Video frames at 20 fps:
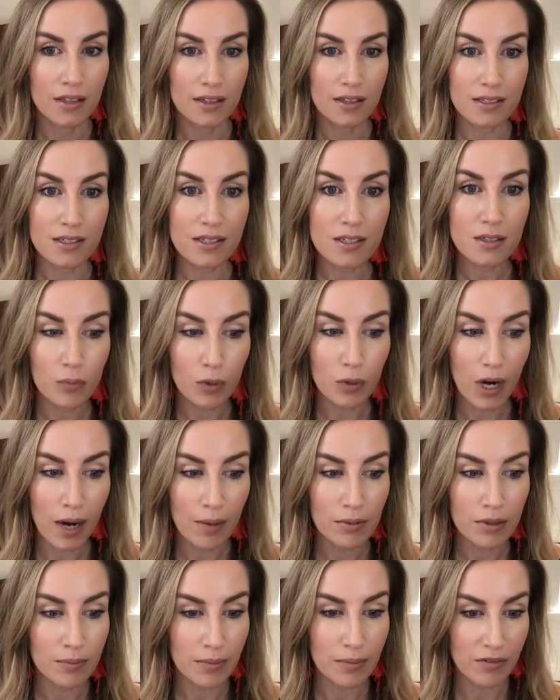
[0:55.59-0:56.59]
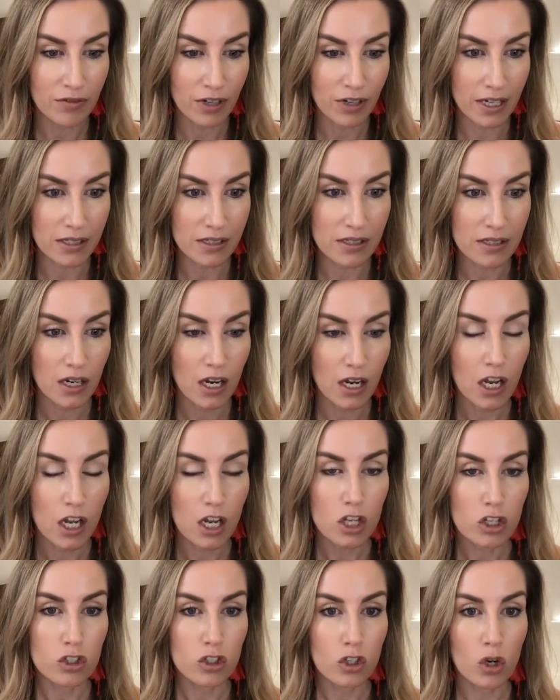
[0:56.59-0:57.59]
This is a problem, my friends.
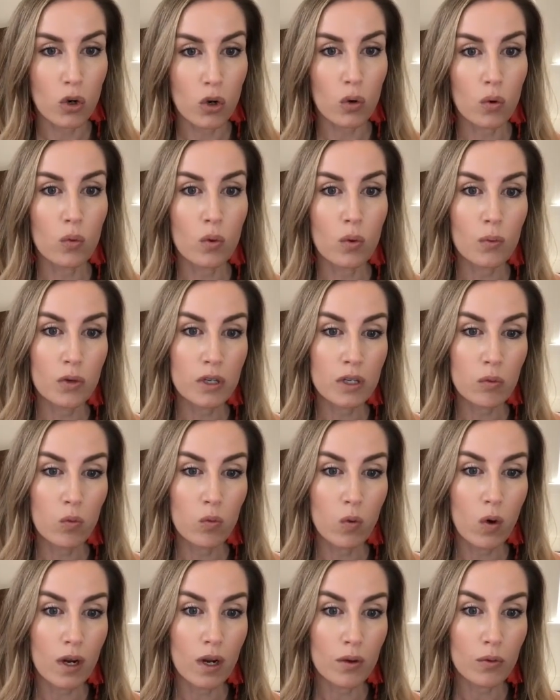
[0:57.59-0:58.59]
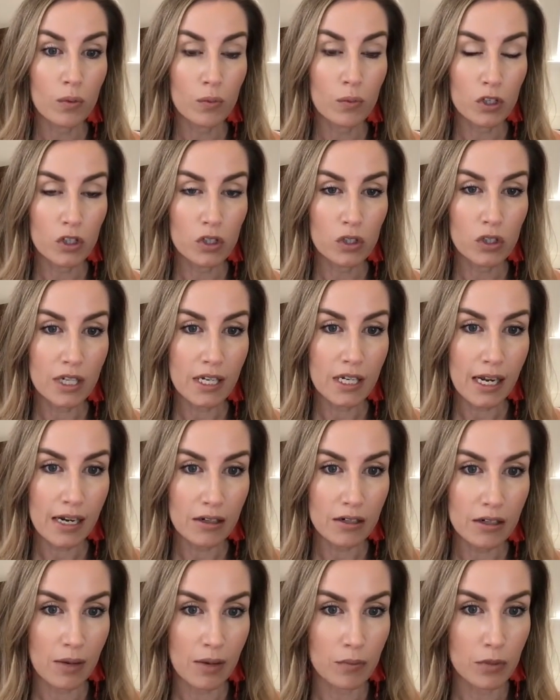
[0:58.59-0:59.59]
So when we're looking
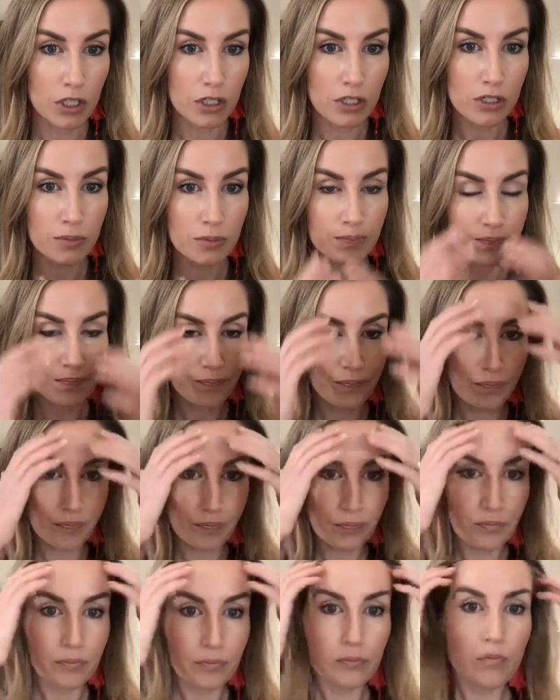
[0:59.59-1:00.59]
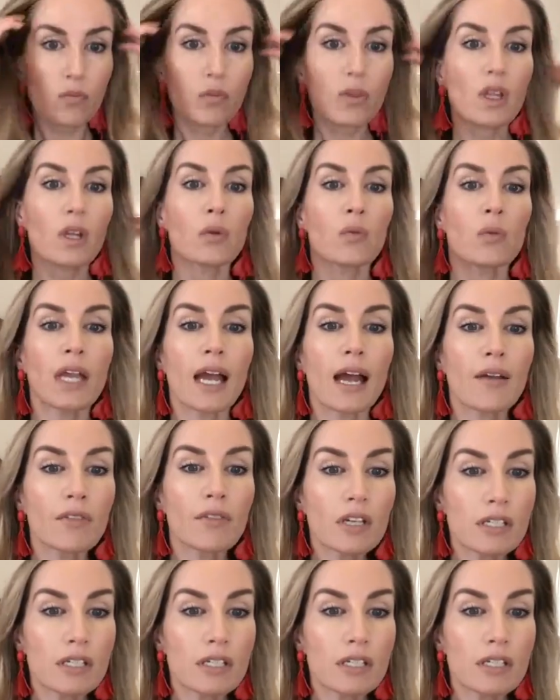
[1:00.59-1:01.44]
at our numbers, we have our